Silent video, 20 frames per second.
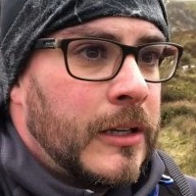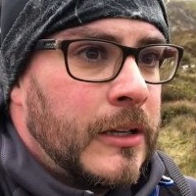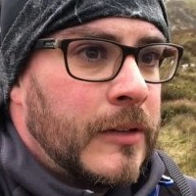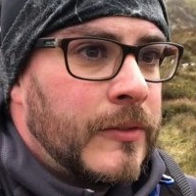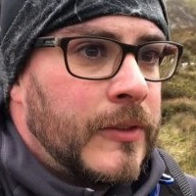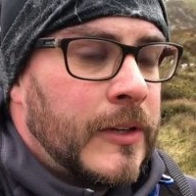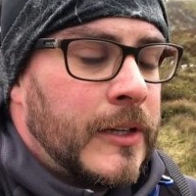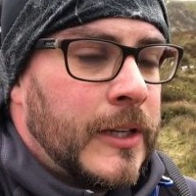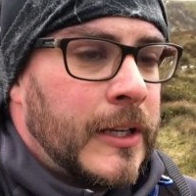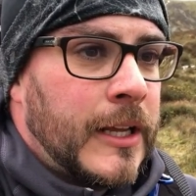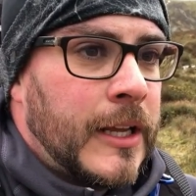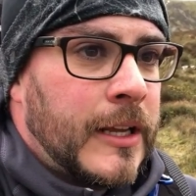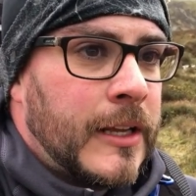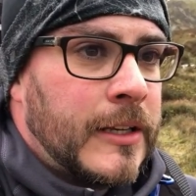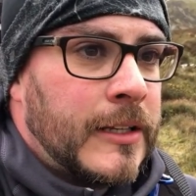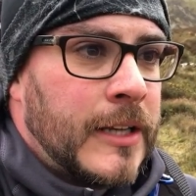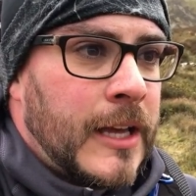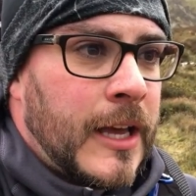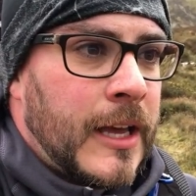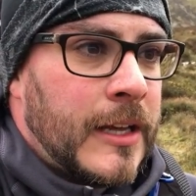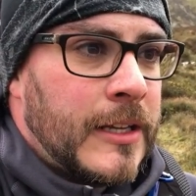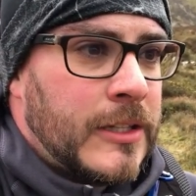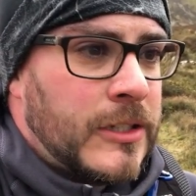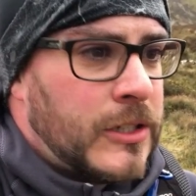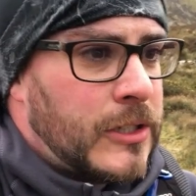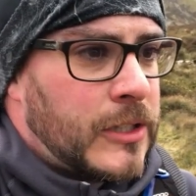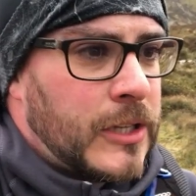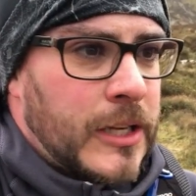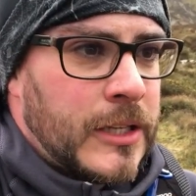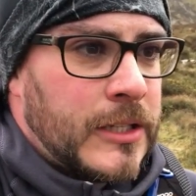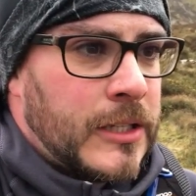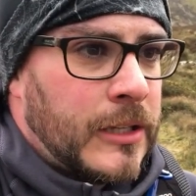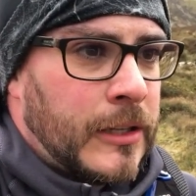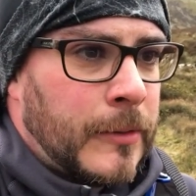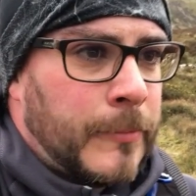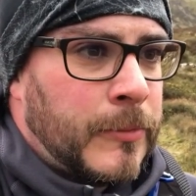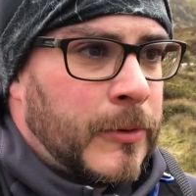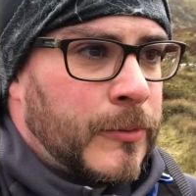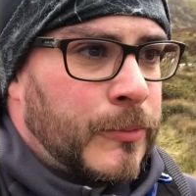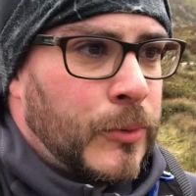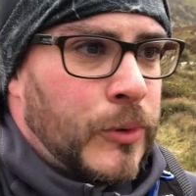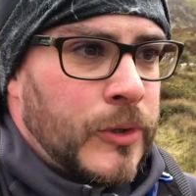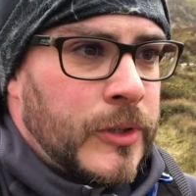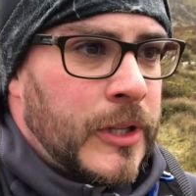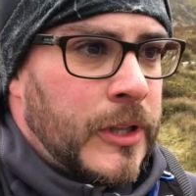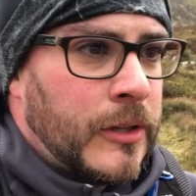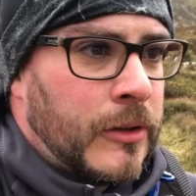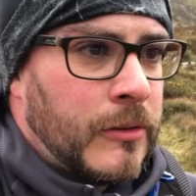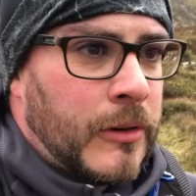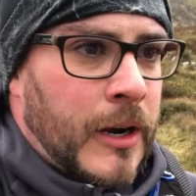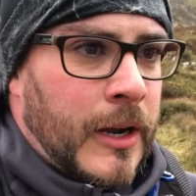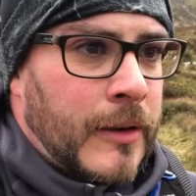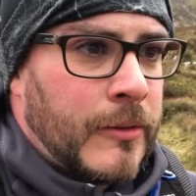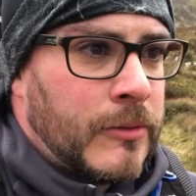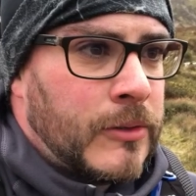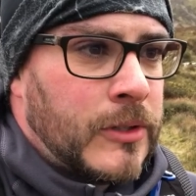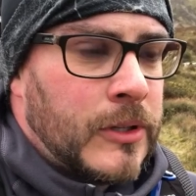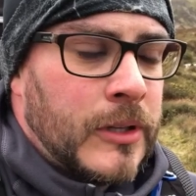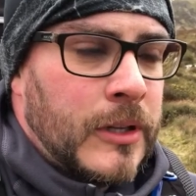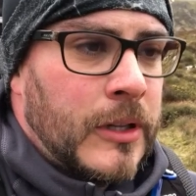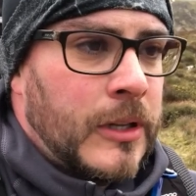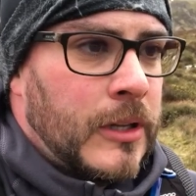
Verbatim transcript: for Liniga is just, it's a lump of wood in the ground